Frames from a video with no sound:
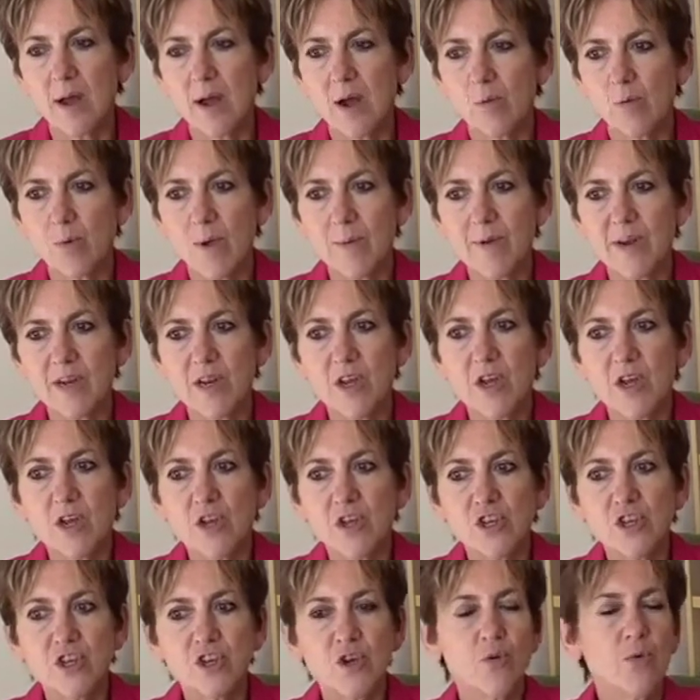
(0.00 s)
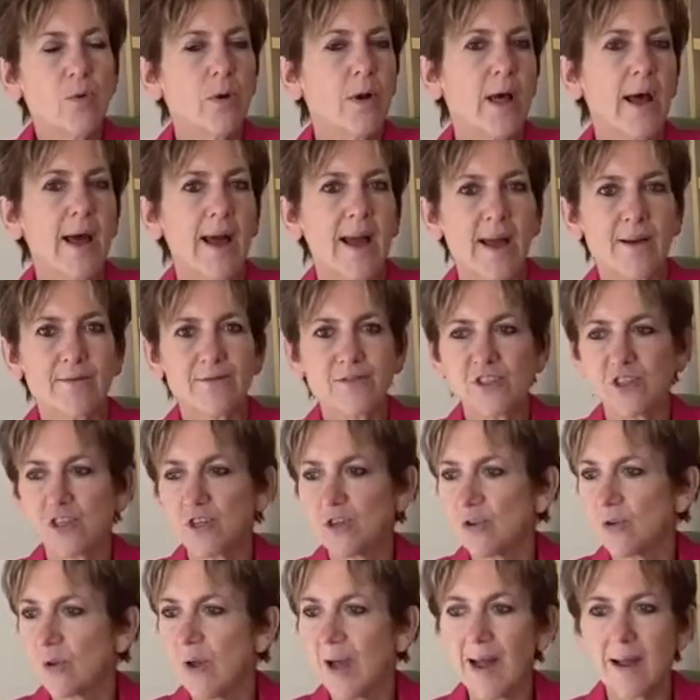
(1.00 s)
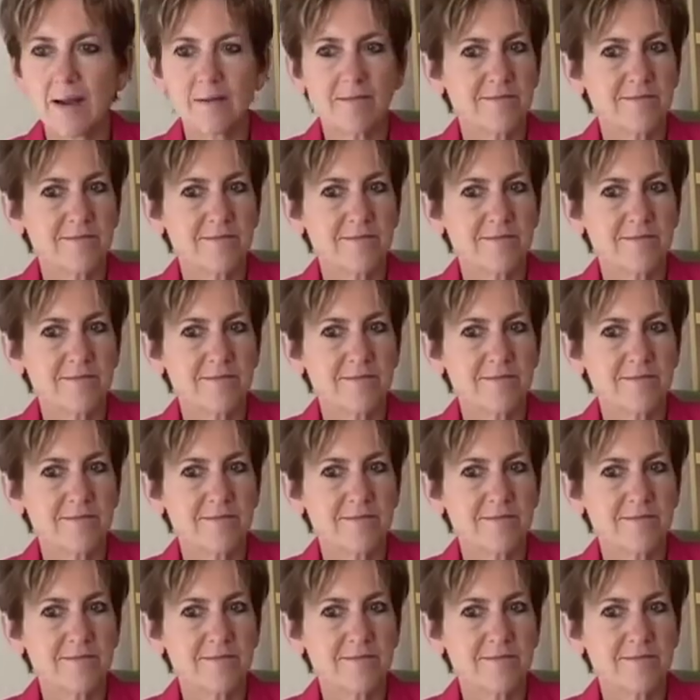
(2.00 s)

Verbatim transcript: women, you will have to